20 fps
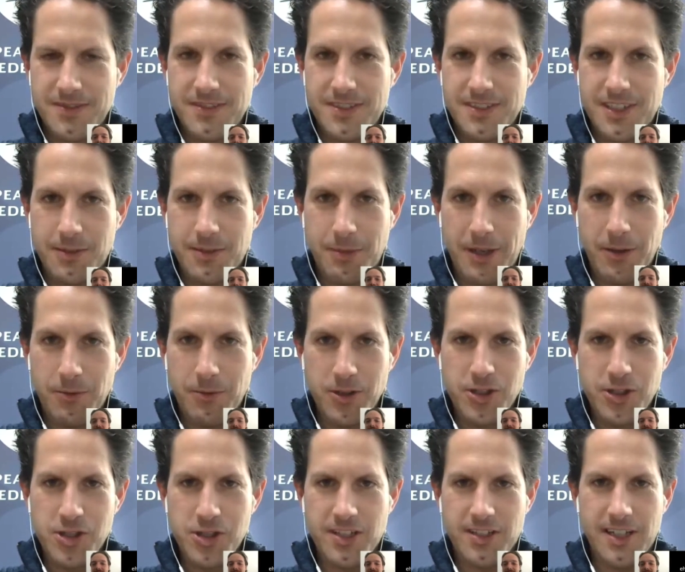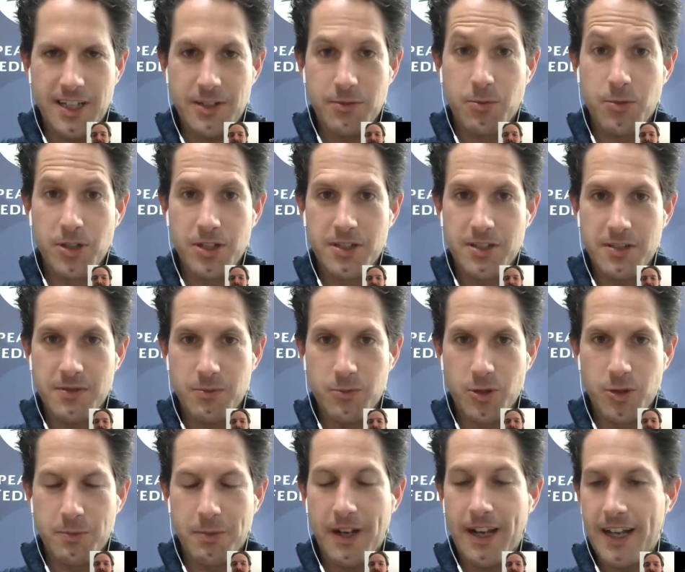Despite what you just said,
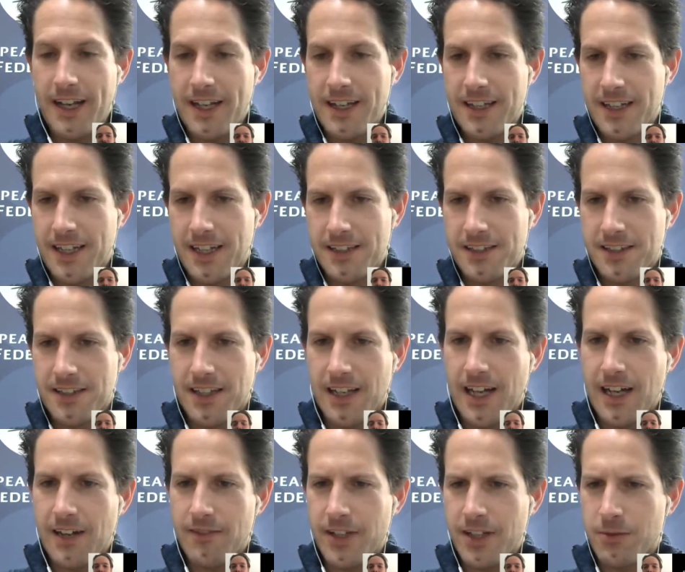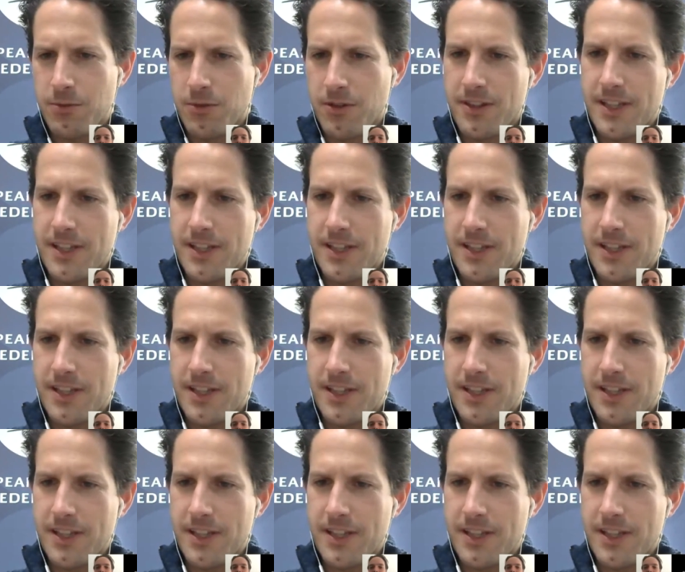would playing against Larvik, would